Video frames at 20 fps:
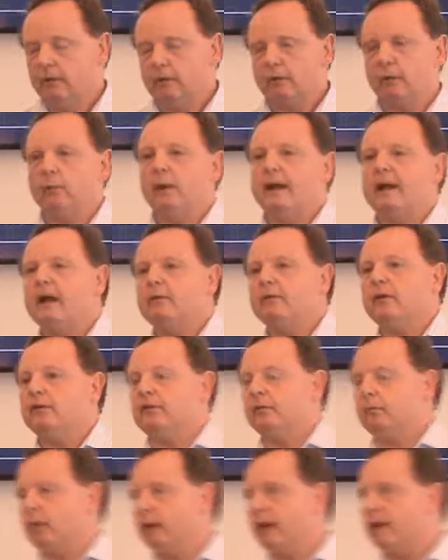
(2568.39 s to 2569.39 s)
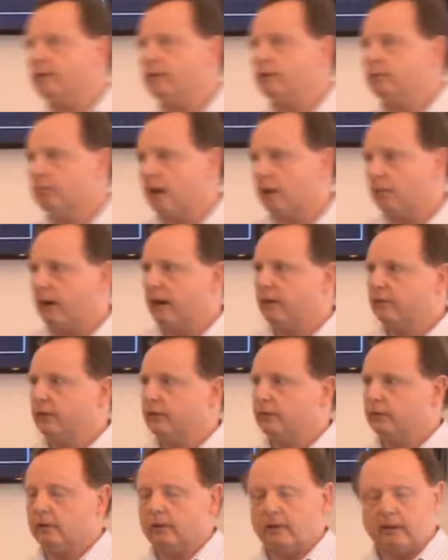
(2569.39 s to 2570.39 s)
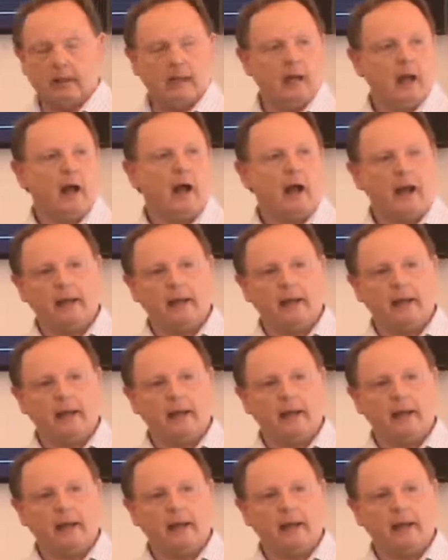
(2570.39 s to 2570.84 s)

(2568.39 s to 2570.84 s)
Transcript: So whenever, whatever my wife is doing,